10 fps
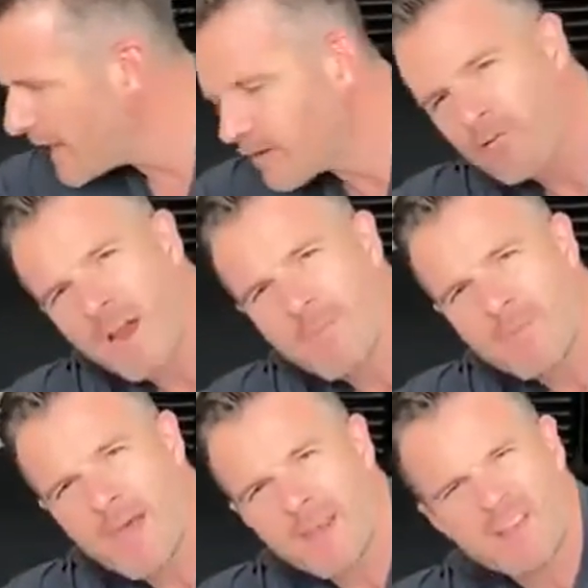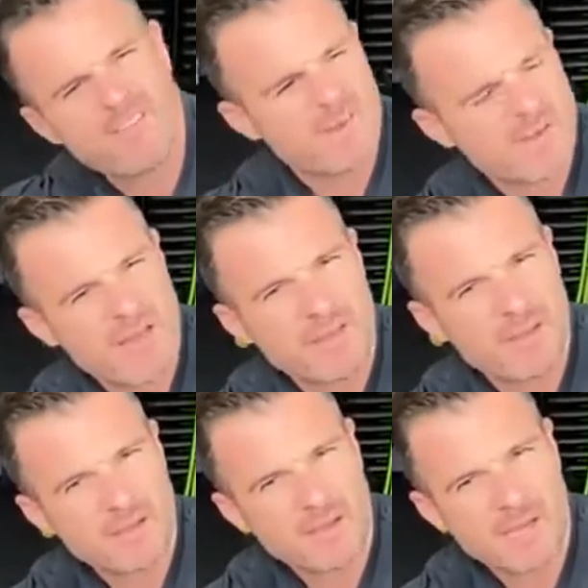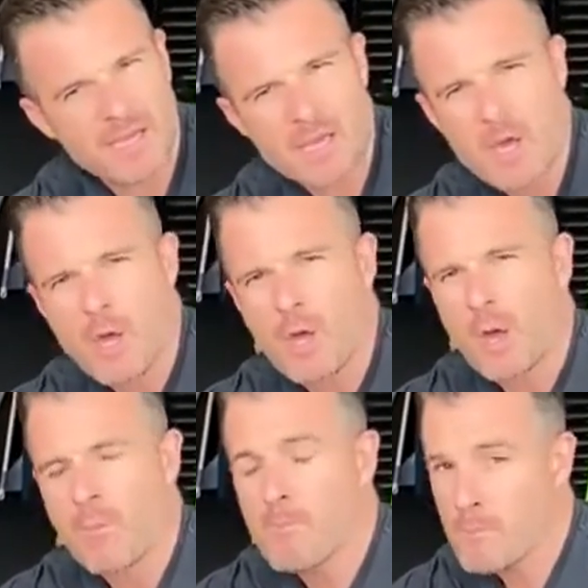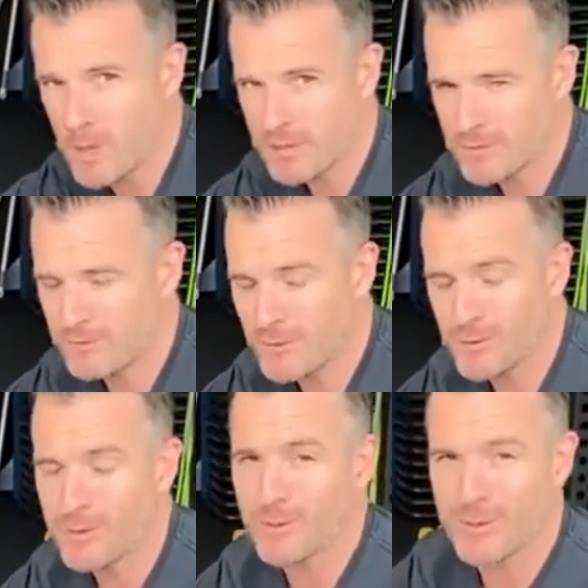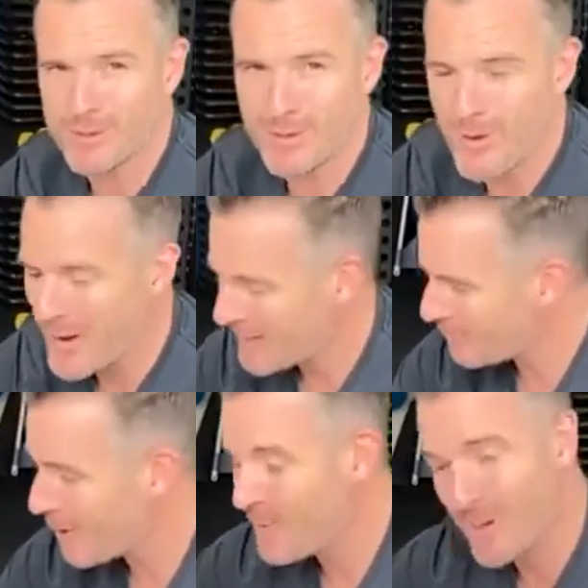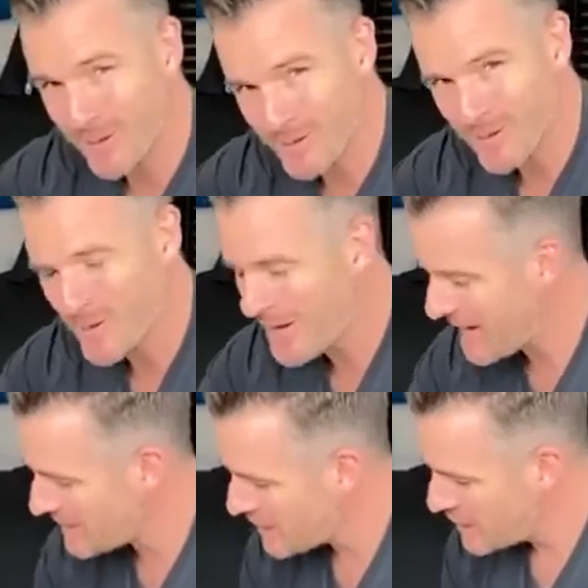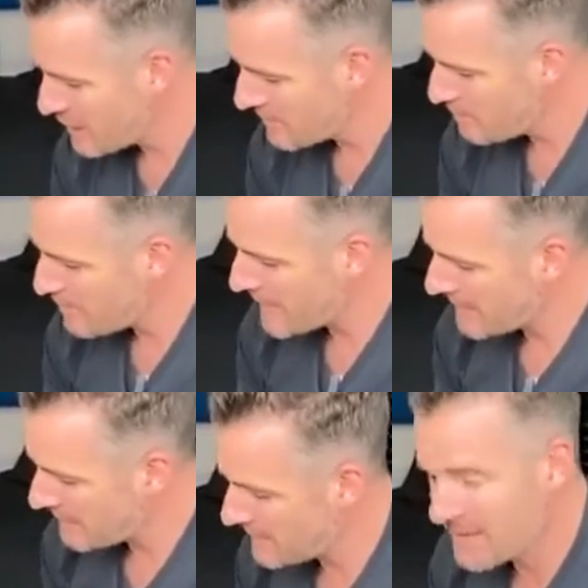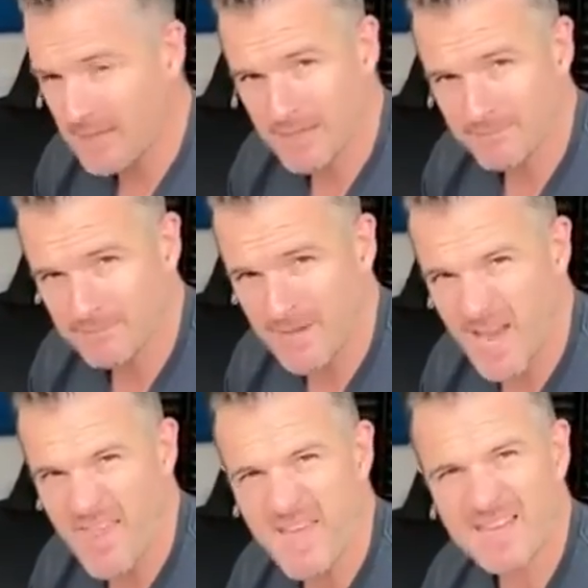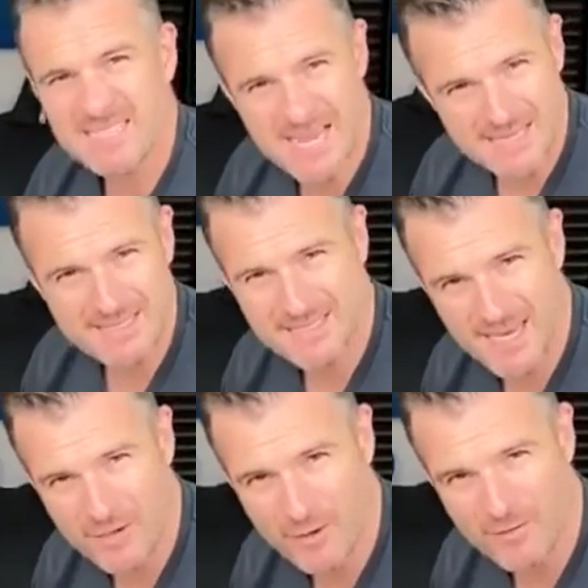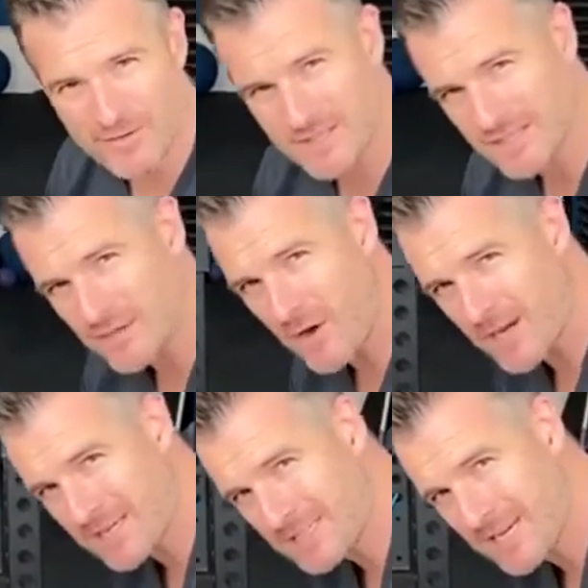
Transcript: that and grab that and they feel nothing, okay? Most of you who are tight won't be able to do that. Bend the knee. And that does take off the sciatic